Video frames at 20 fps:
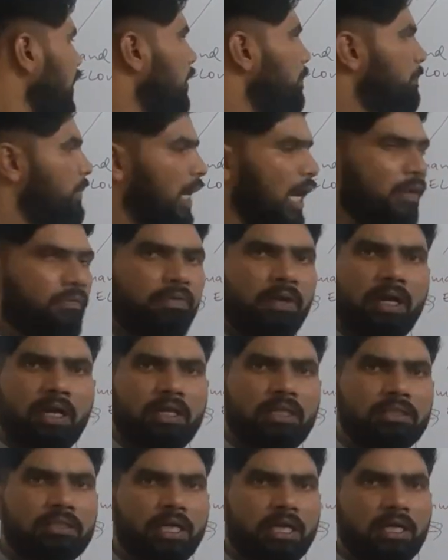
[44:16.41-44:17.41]

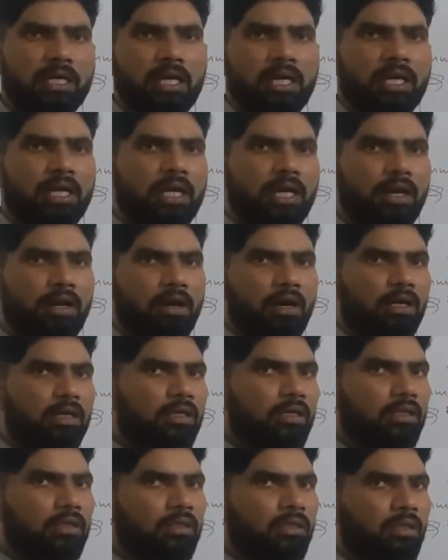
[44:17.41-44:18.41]
Private sector
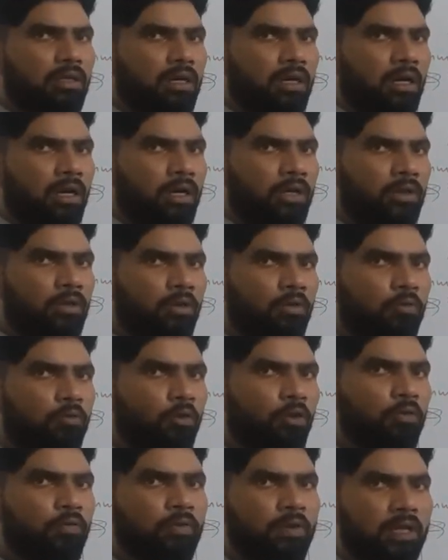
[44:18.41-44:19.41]
cannot
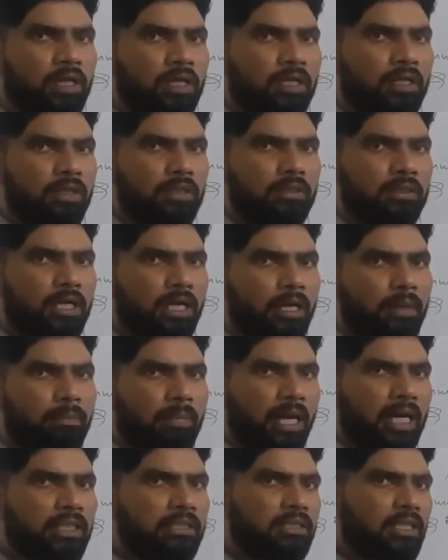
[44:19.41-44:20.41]
fulfill the
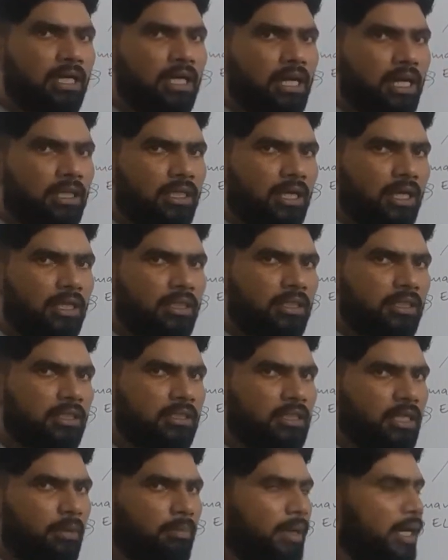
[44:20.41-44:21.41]
demands that are there in this
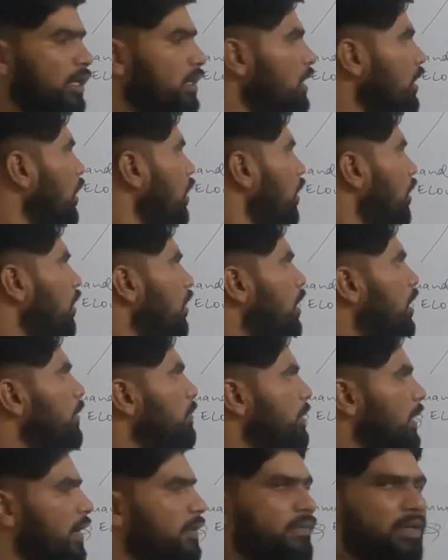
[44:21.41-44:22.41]
segment, or
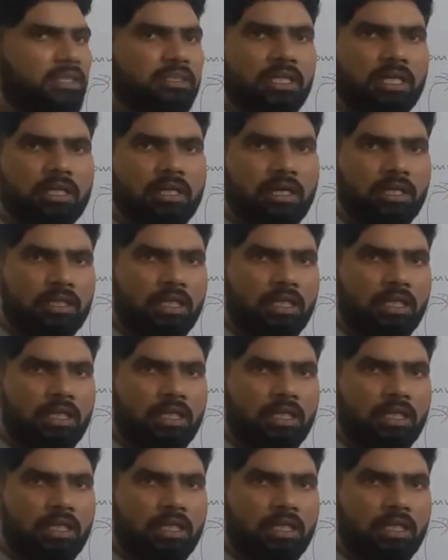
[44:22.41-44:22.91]
private sector